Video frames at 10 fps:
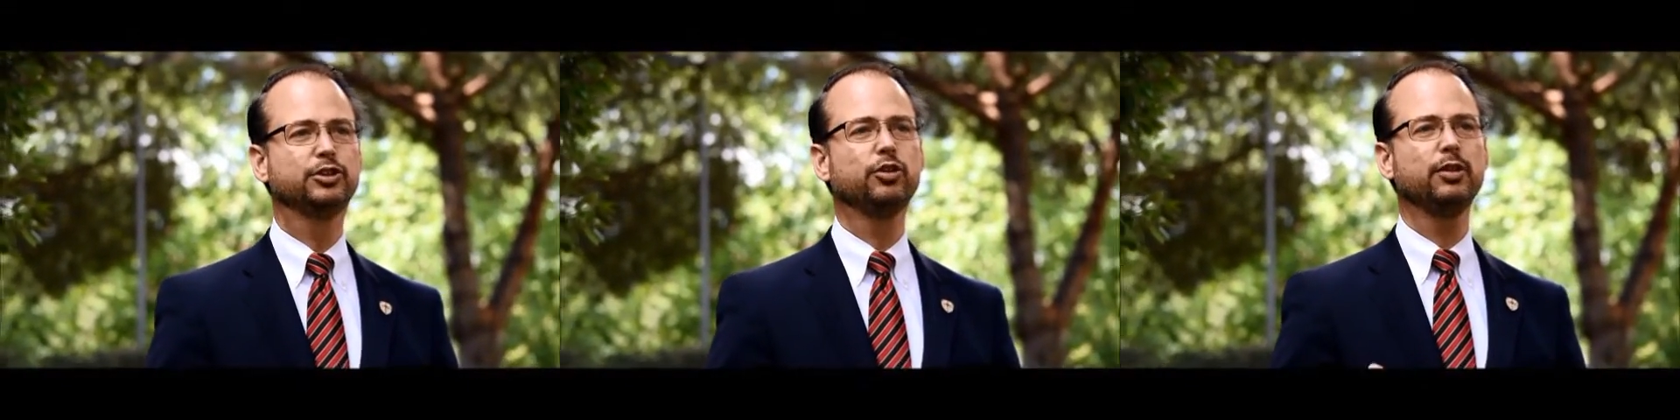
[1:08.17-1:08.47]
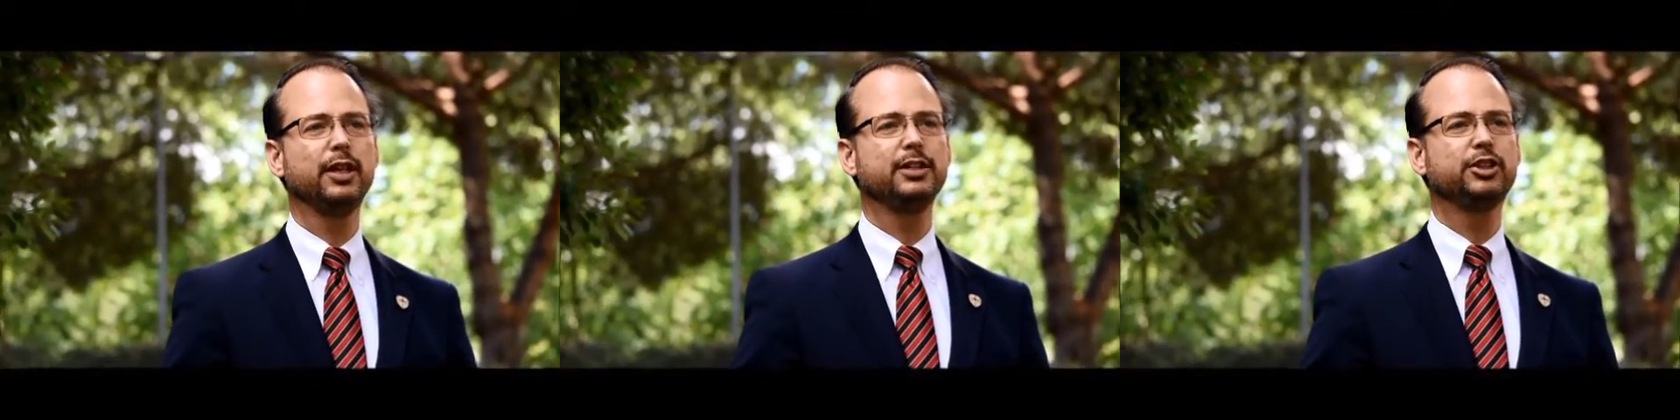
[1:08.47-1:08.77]

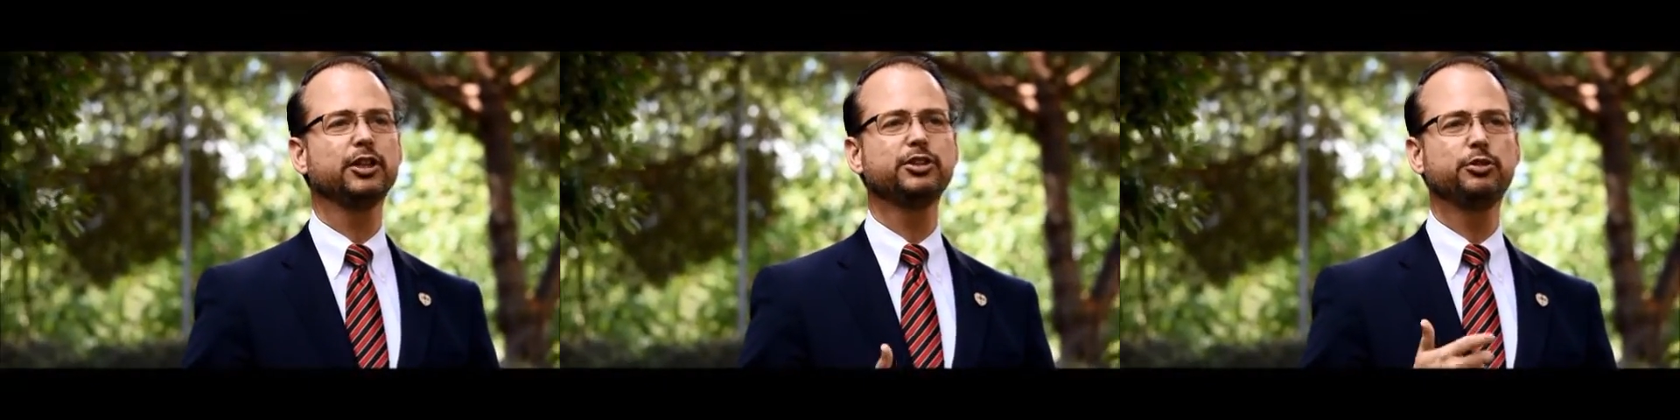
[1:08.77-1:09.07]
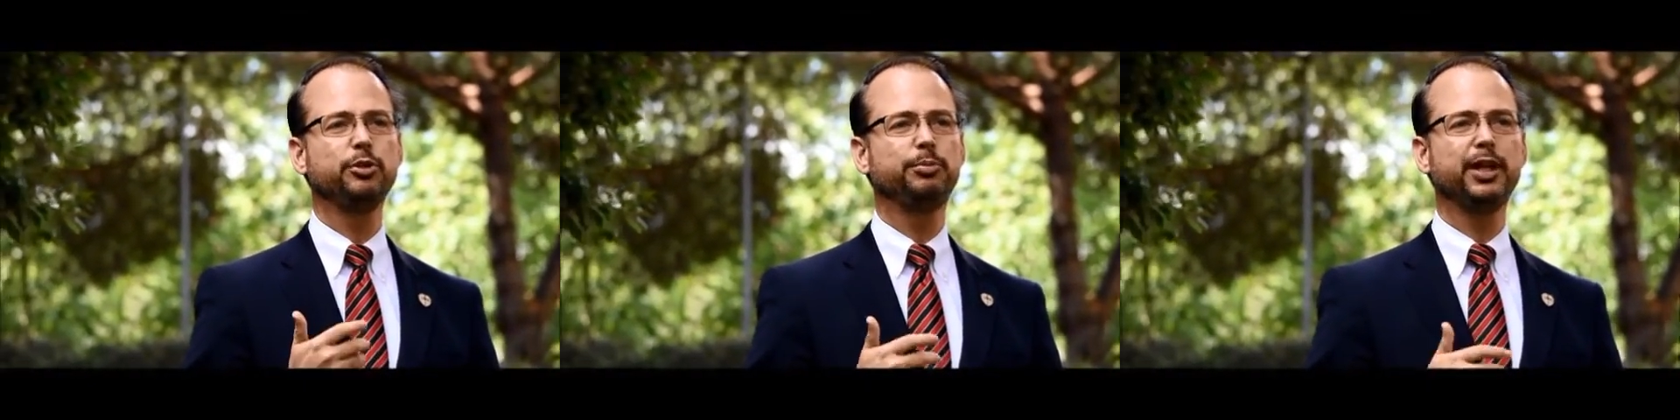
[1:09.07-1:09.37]
Certainly, just
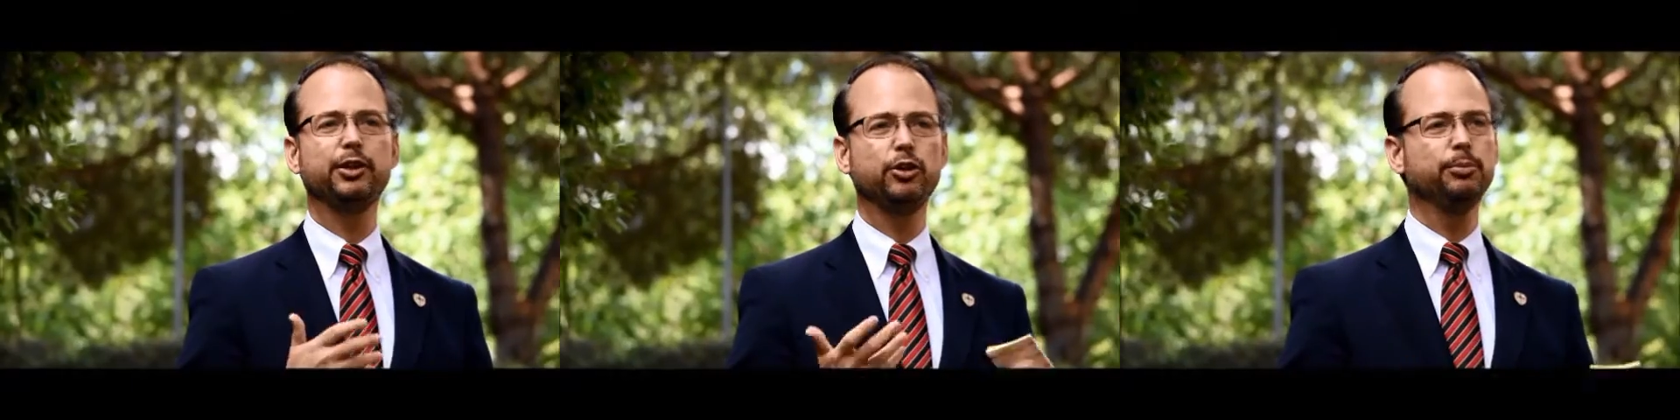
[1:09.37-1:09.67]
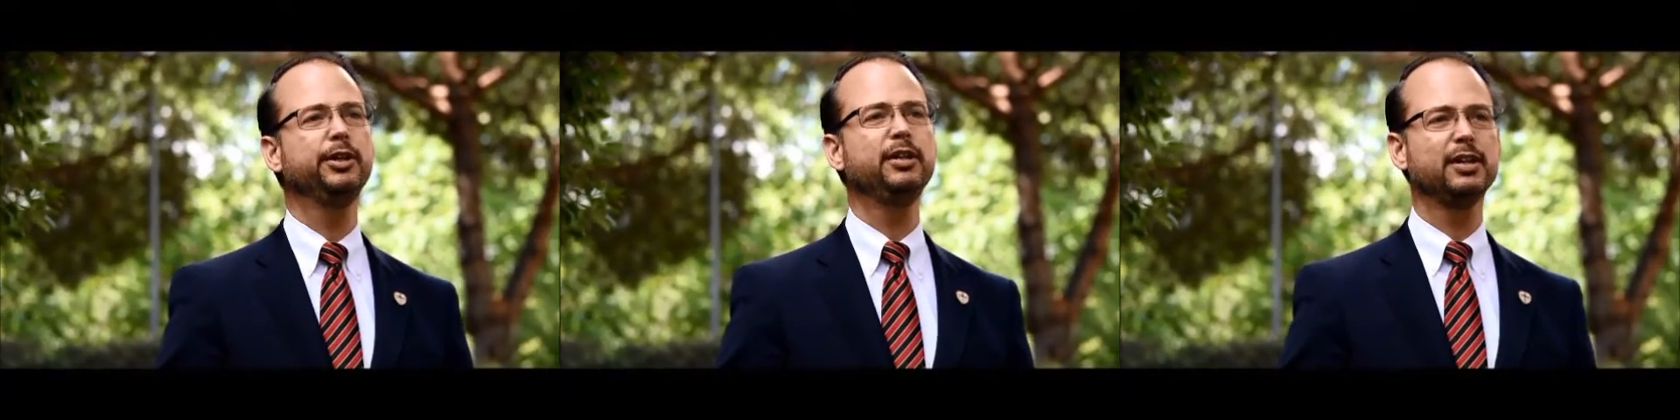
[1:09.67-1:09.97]
through being
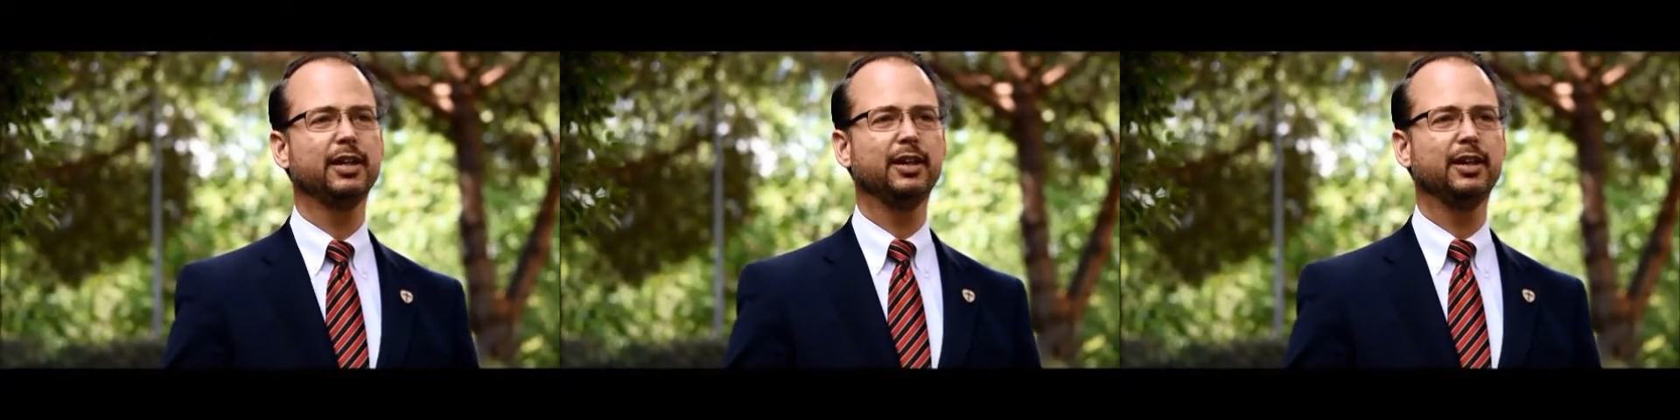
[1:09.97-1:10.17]
human,